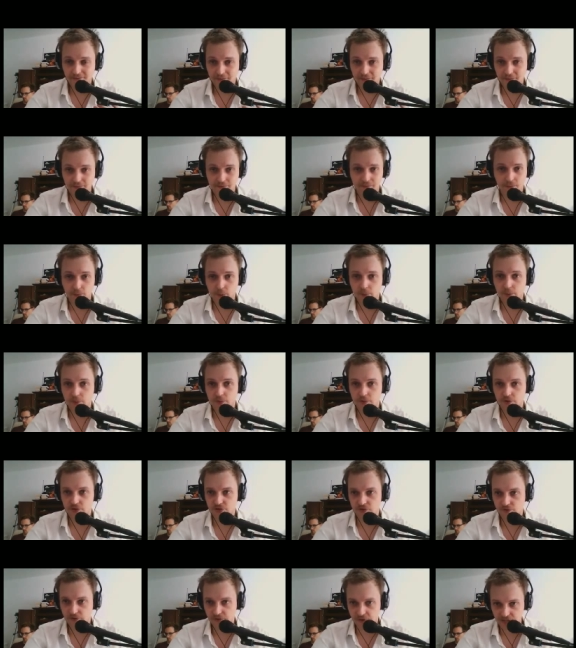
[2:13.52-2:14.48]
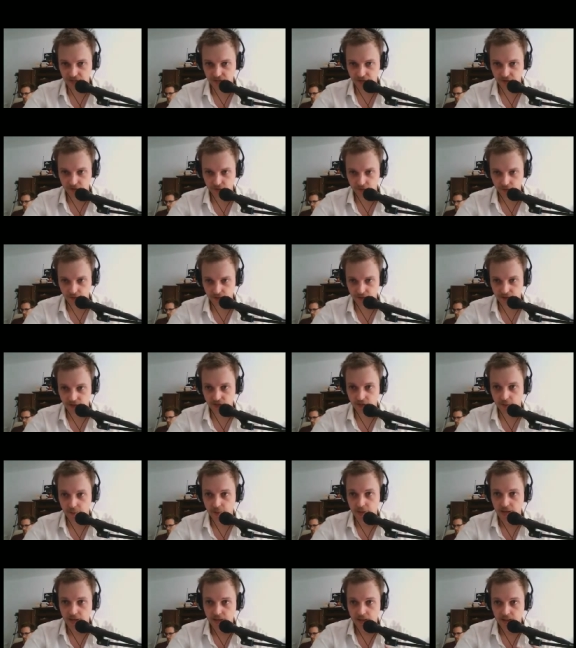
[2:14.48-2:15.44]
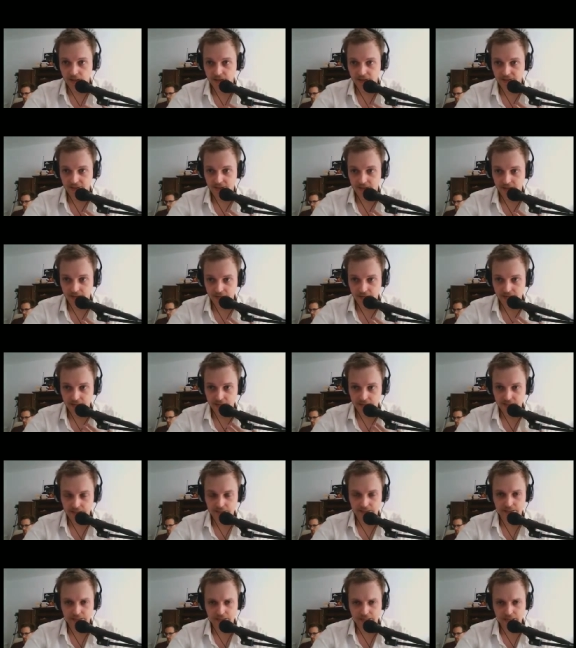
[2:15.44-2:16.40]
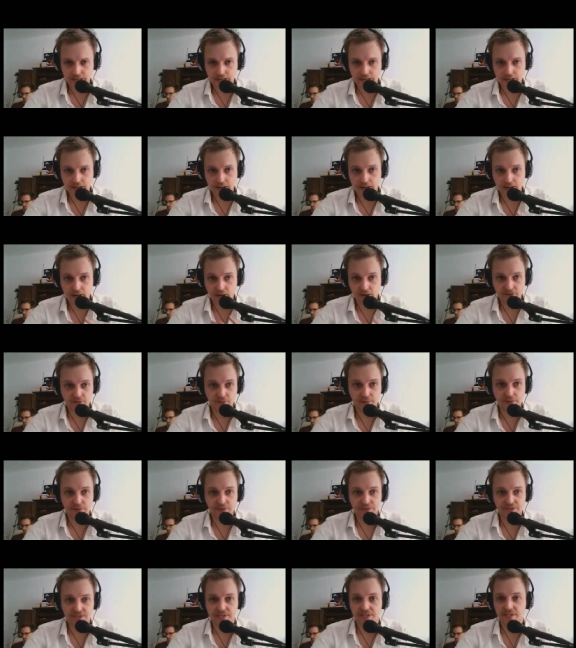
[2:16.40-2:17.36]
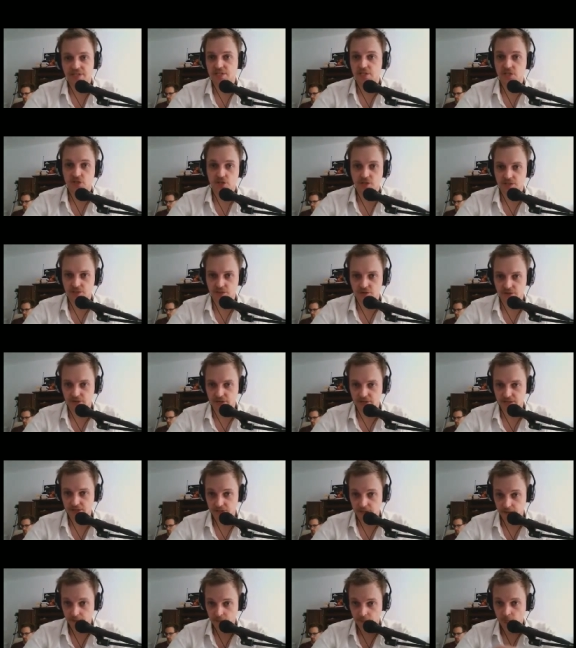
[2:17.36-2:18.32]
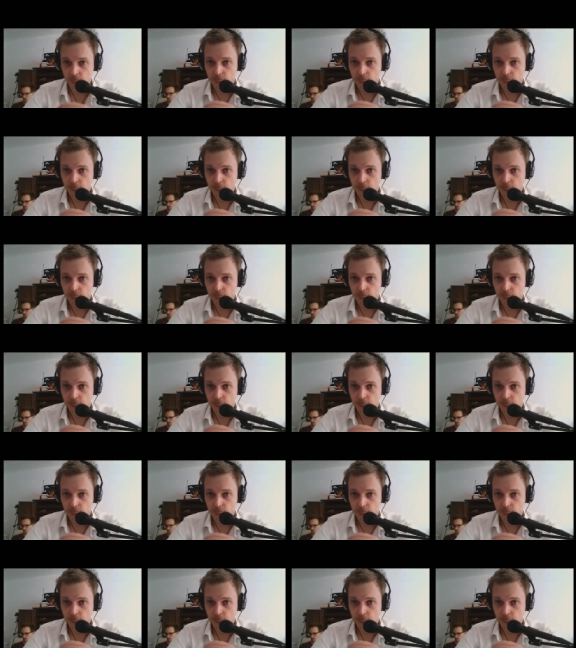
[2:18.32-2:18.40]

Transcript: will push Face Hunter over the top. Like, a lot of people think this is just trash.